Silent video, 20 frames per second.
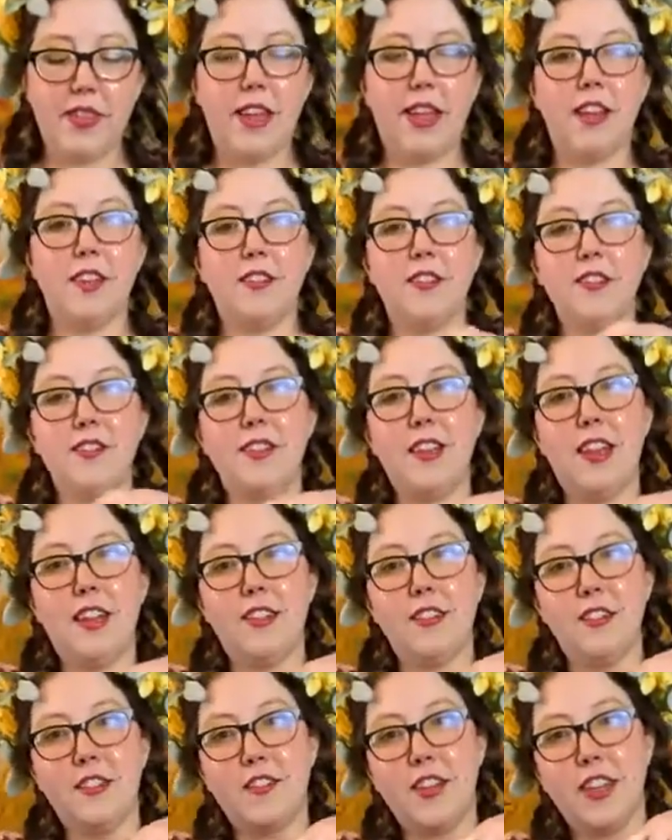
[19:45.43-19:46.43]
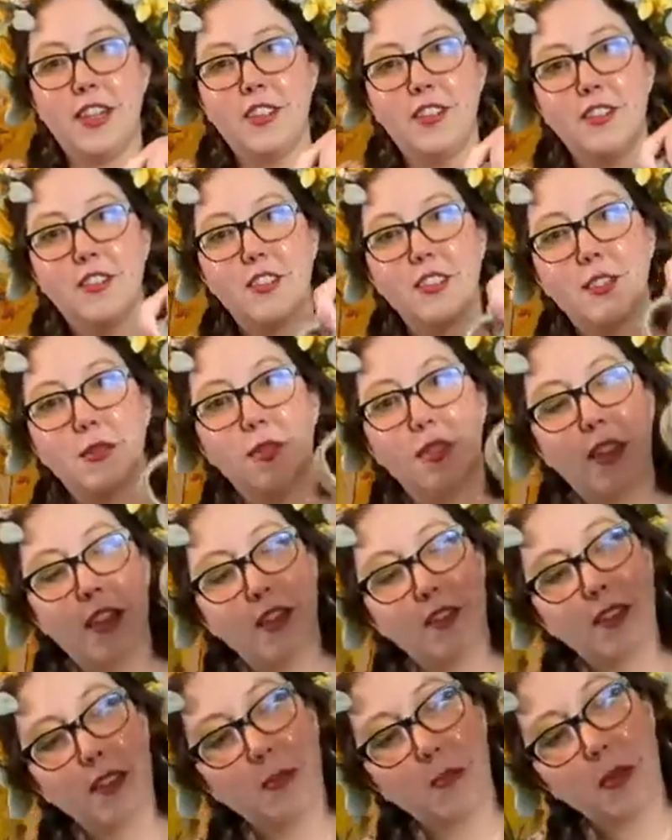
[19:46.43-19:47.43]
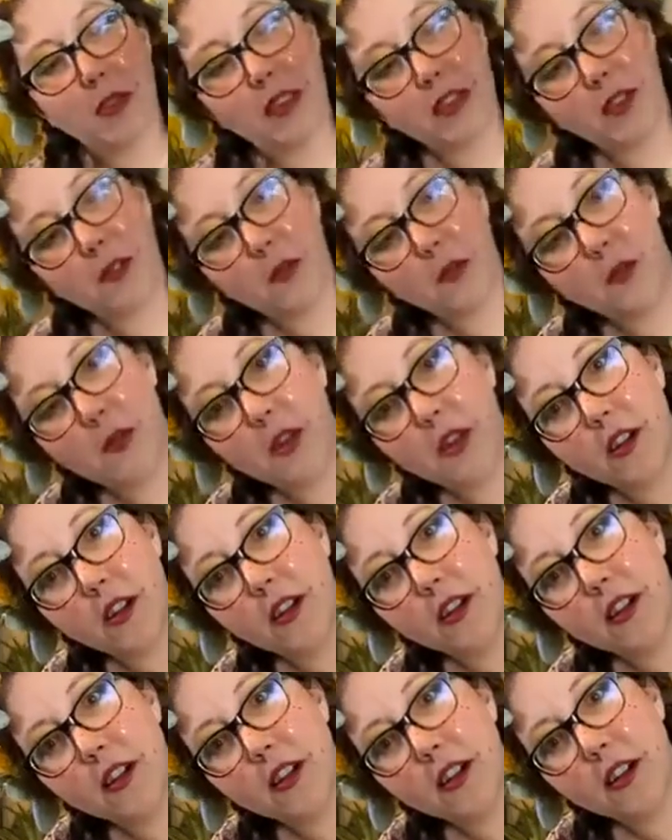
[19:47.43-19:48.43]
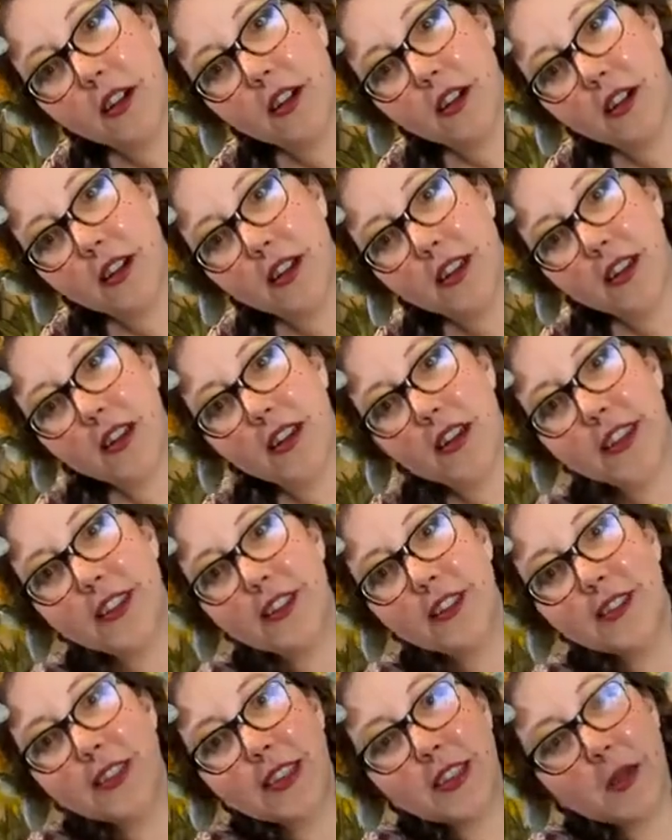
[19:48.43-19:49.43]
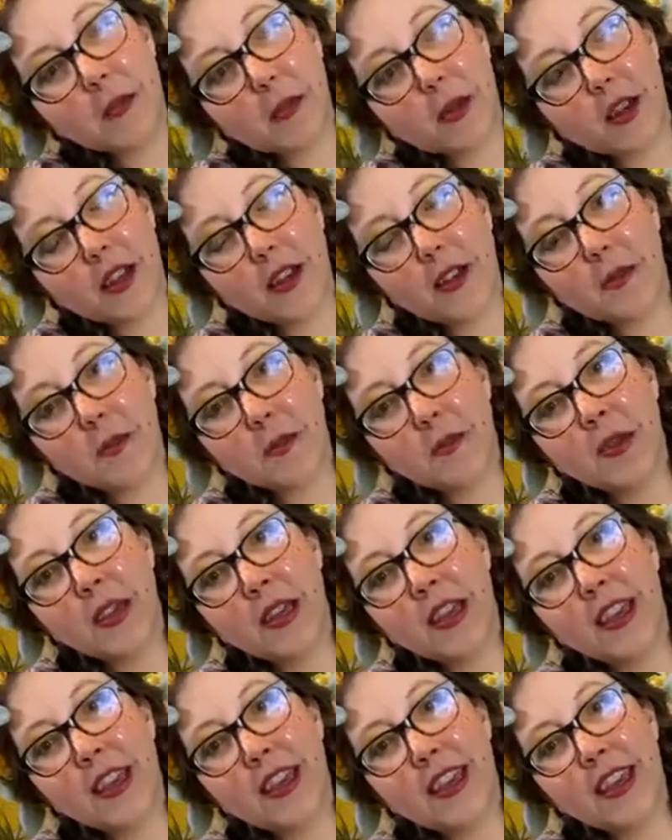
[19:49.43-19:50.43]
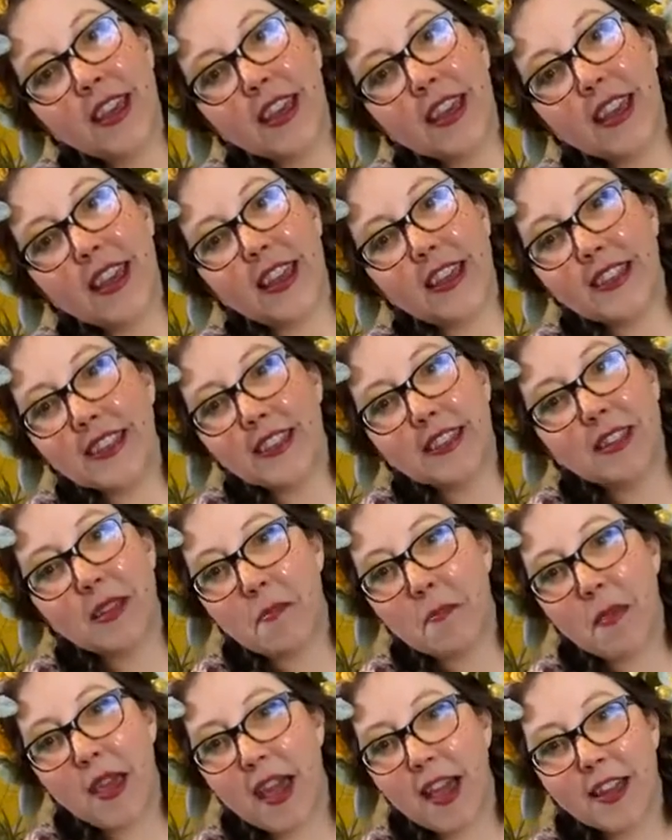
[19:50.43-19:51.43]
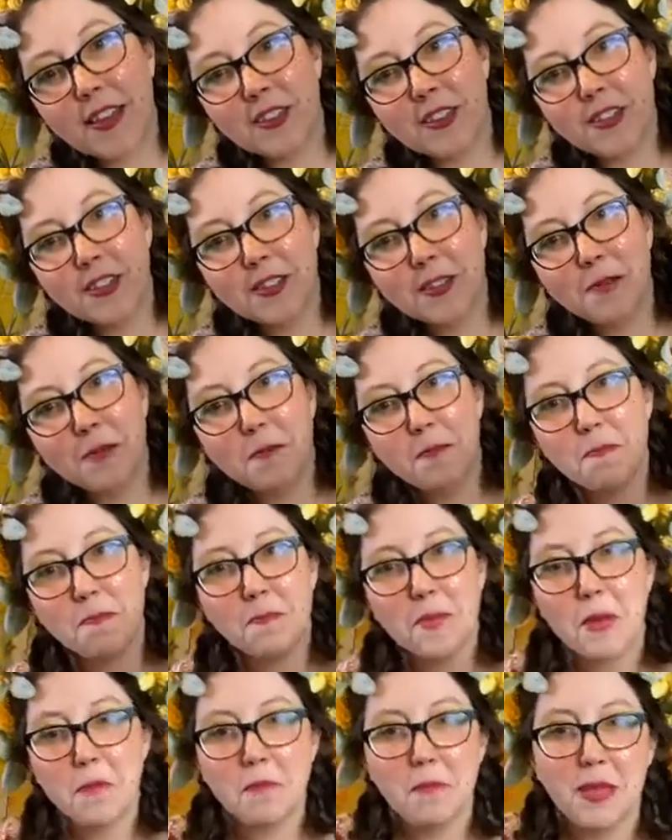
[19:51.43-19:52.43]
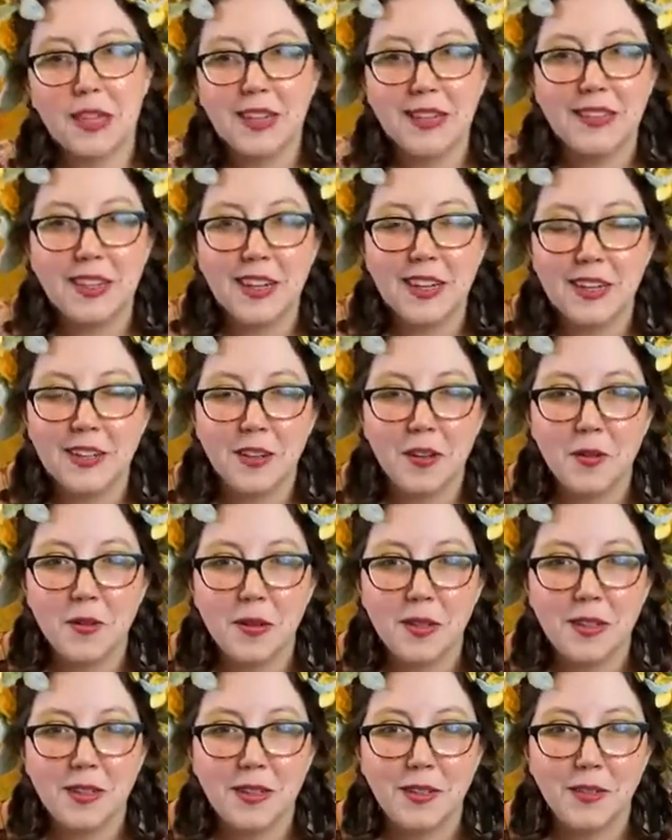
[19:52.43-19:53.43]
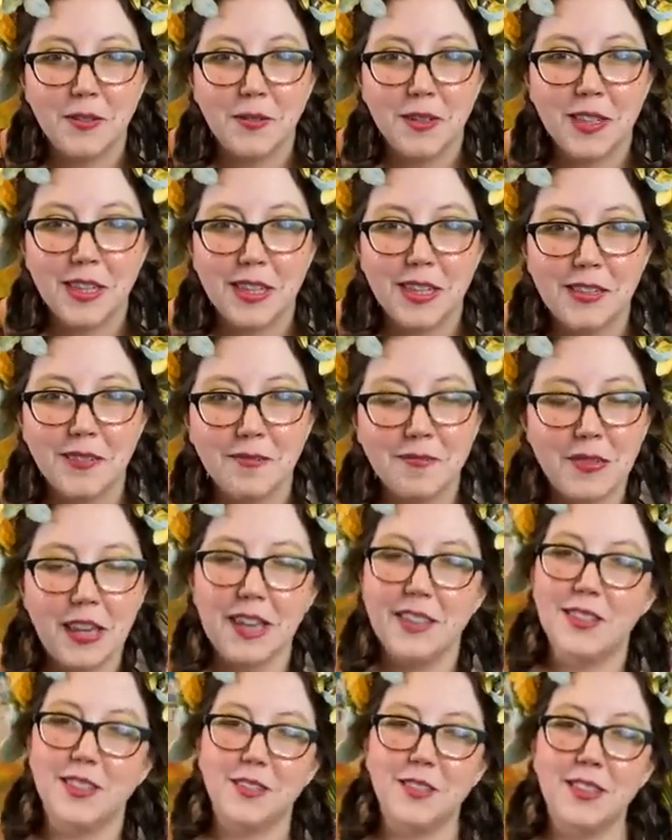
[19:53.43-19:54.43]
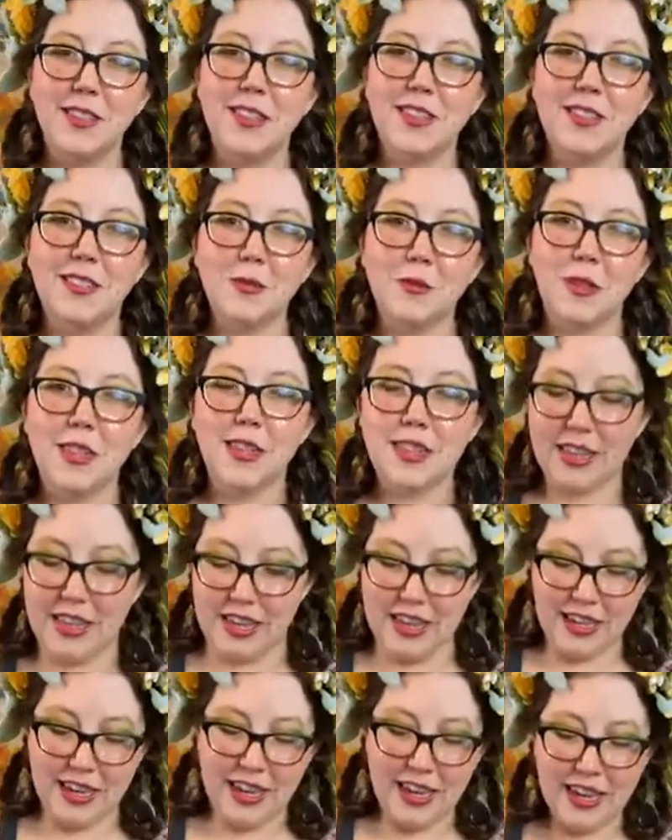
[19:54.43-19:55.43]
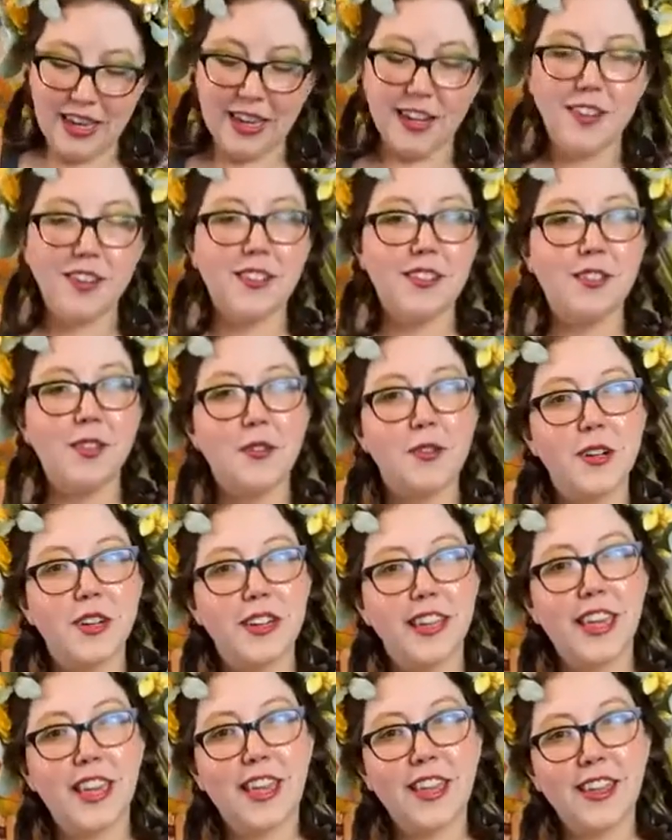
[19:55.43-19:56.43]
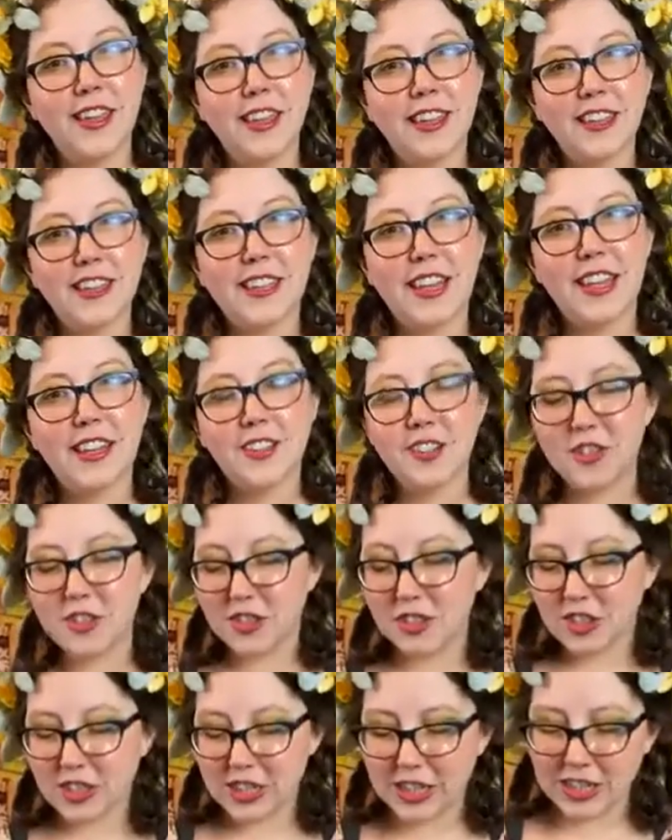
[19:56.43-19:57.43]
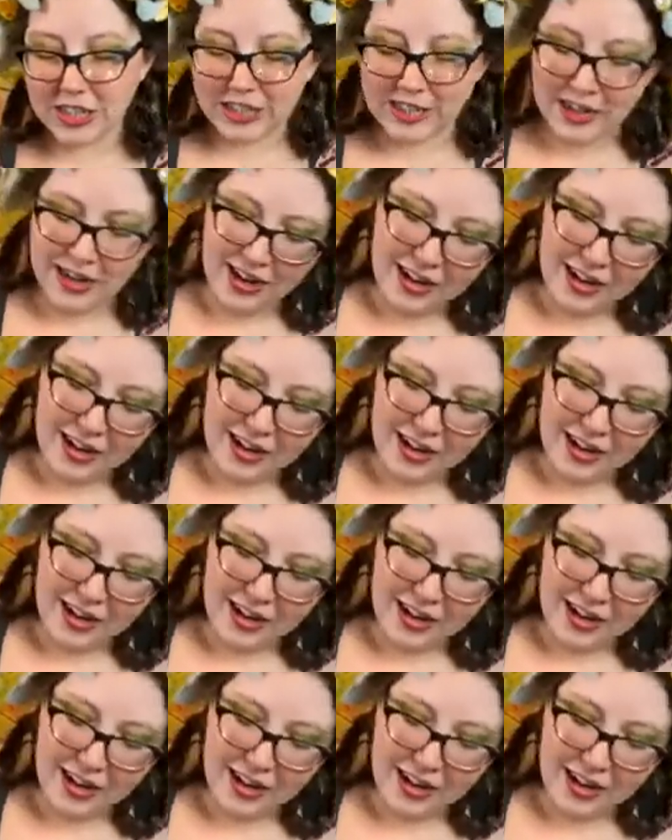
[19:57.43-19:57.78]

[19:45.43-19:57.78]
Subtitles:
I don't know if I can do this without spilling water. Can you see the bottom? It doesn't match because I didn't know what to do with it. And so it's these weird, like, here's this organic texture.